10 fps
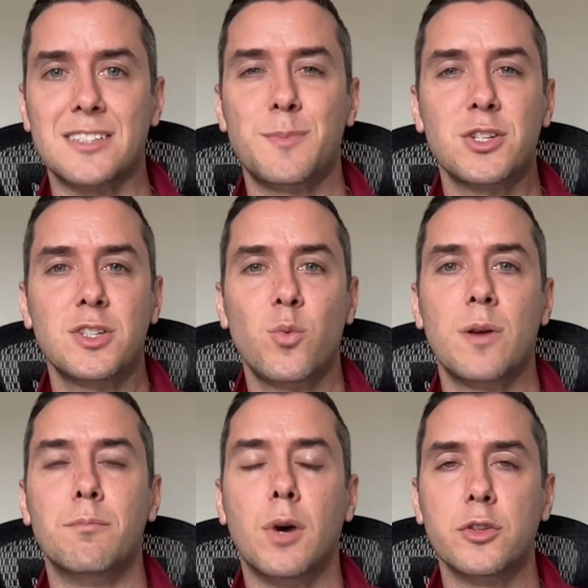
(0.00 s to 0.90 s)
especially
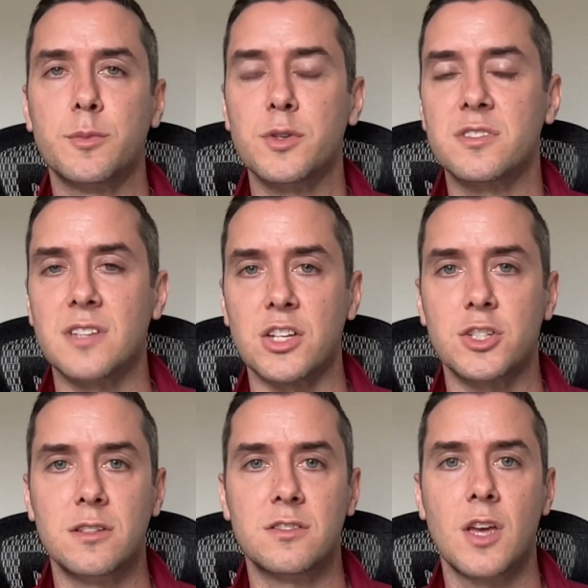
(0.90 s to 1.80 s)
when multiple
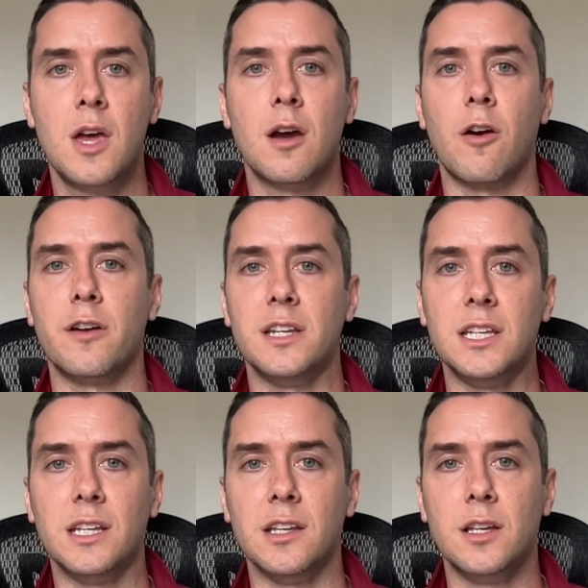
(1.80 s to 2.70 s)
sessions are
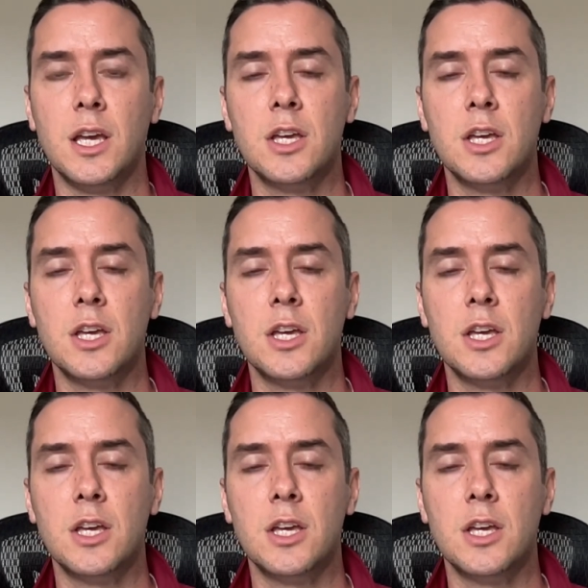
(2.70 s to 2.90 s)
needed.